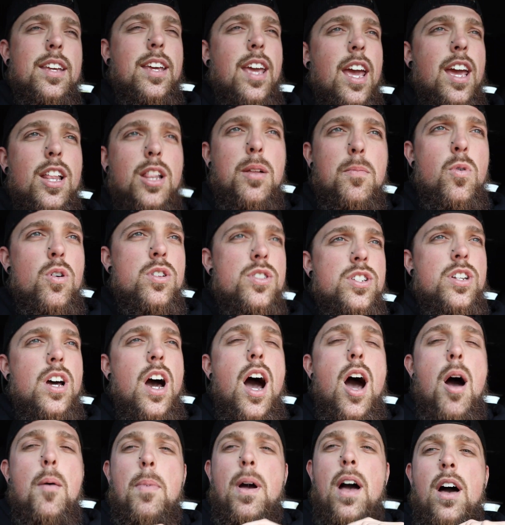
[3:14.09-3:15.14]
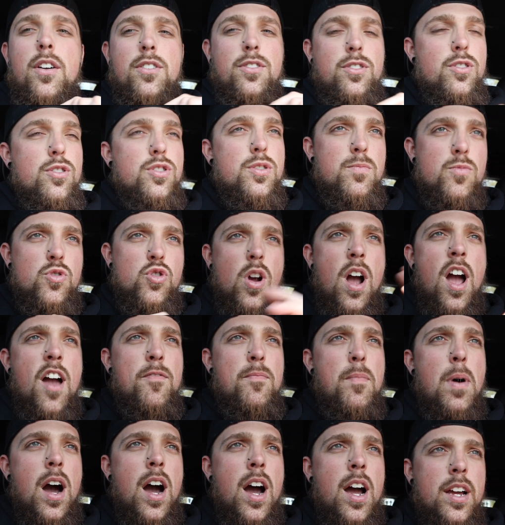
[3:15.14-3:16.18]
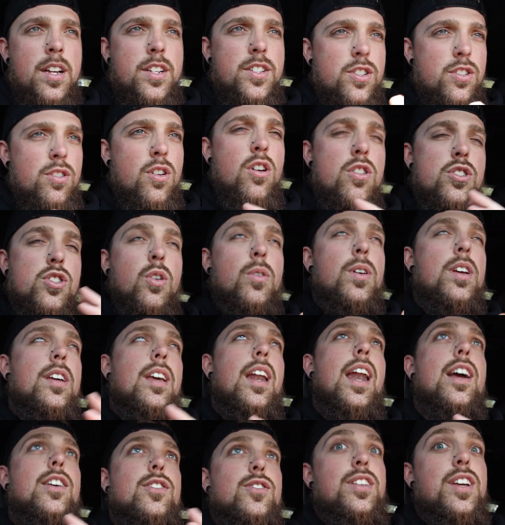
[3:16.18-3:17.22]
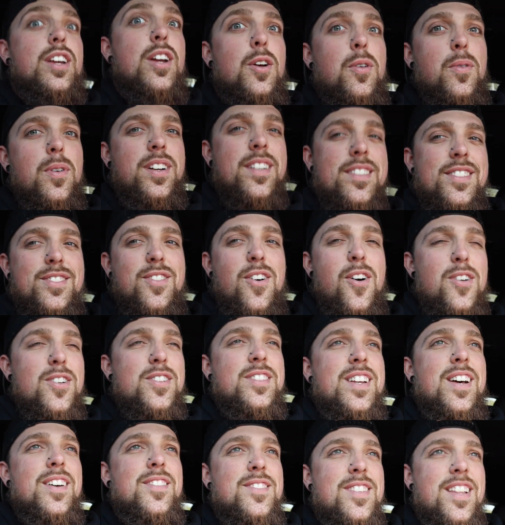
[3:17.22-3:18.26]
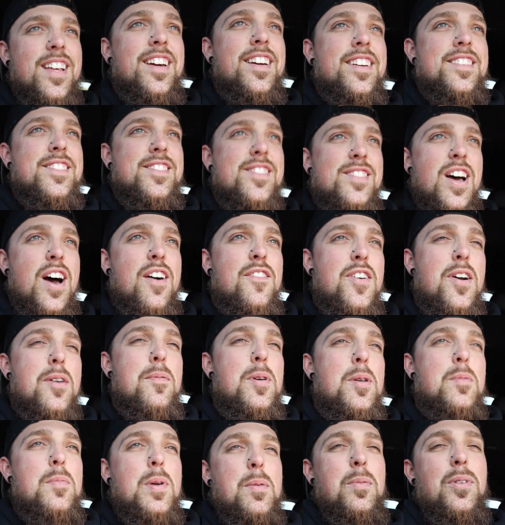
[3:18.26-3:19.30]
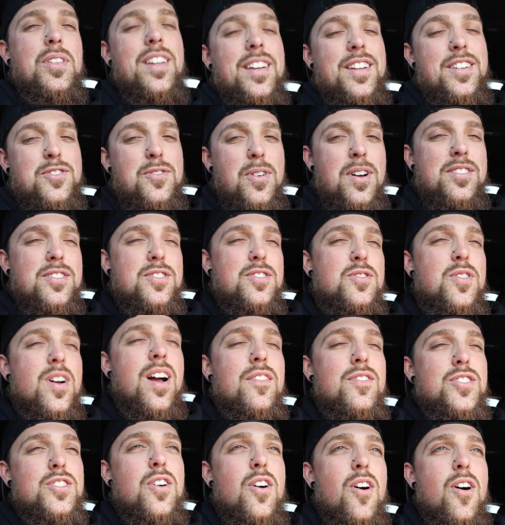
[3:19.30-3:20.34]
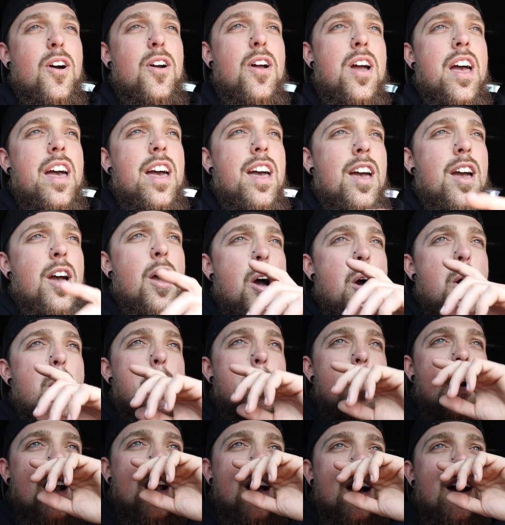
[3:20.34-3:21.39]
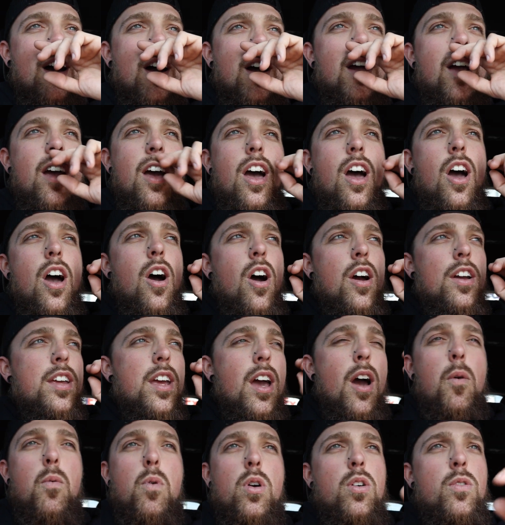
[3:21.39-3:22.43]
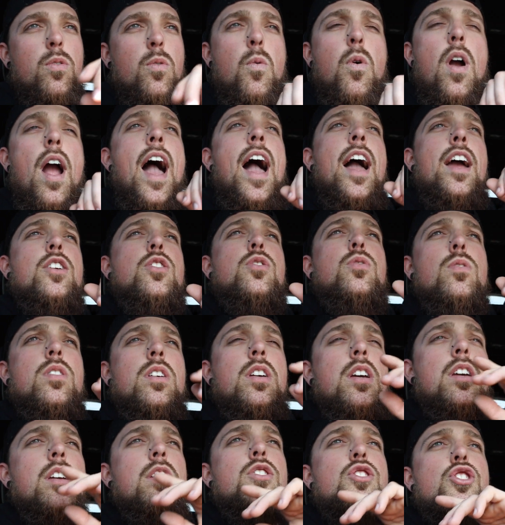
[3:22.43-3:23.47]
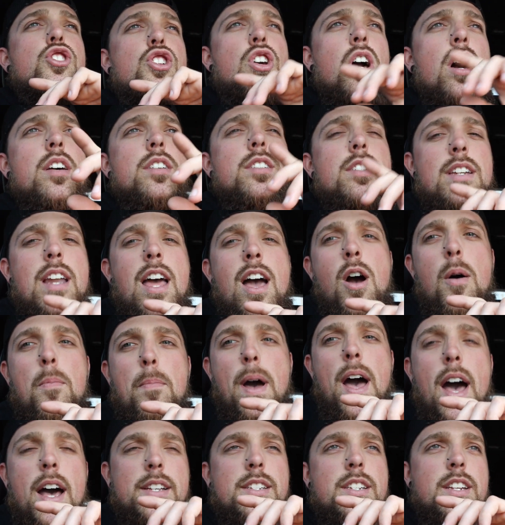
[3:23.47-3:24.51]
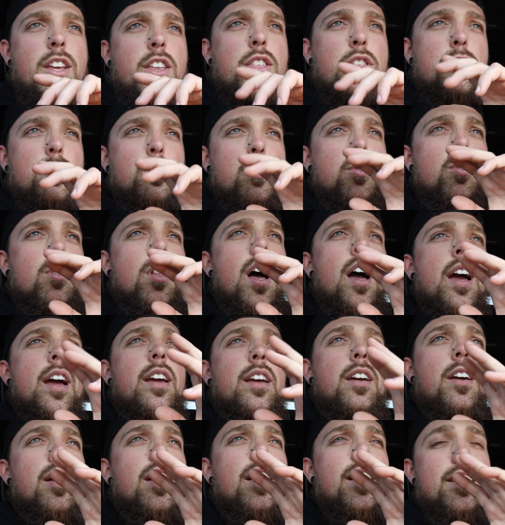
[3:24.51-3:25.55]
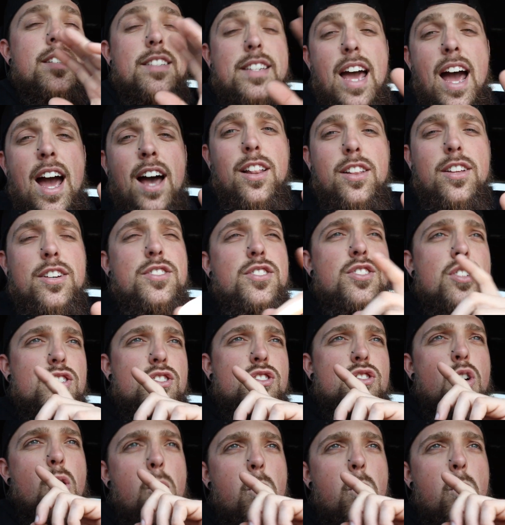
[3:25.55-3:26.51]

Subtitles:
Caleb wants to hop out and do some drive-bys, you know, so he can actually hear what his car sounds like, because there's not very many people that he trusts to drive his car. But yeah, we're actually just now passing through like Dallas, so